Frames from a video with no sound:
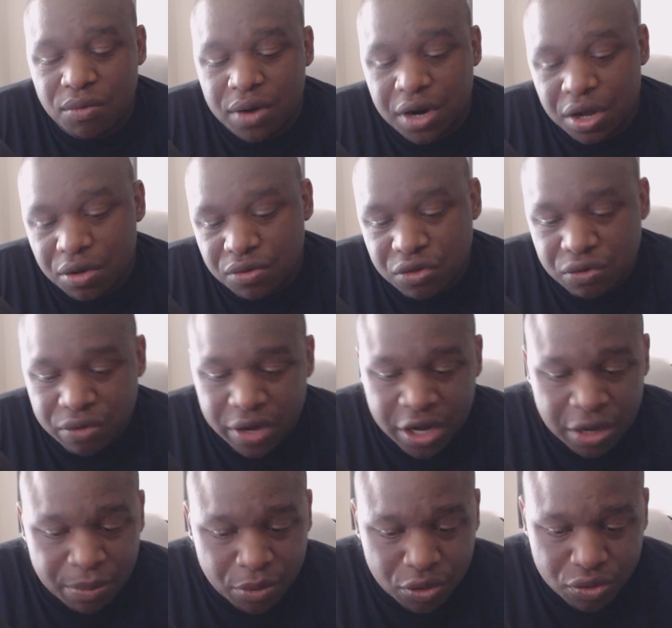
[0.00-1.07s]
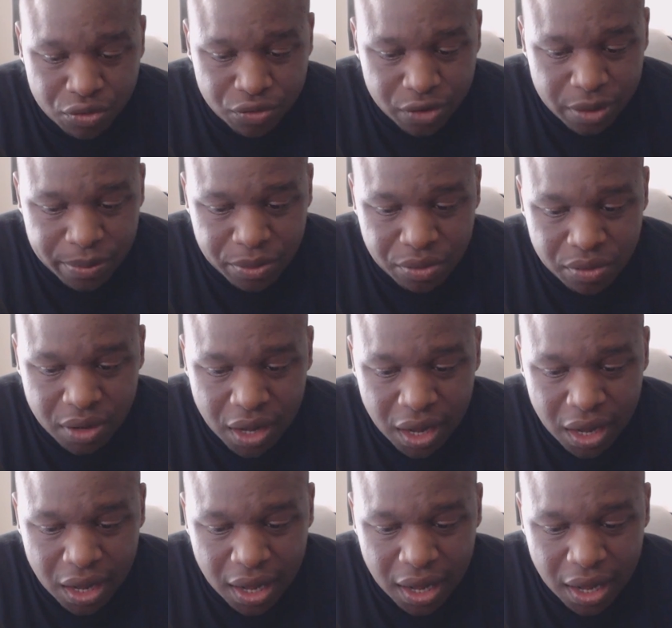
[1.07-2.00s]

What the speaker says: I don't want to go through any more trouble.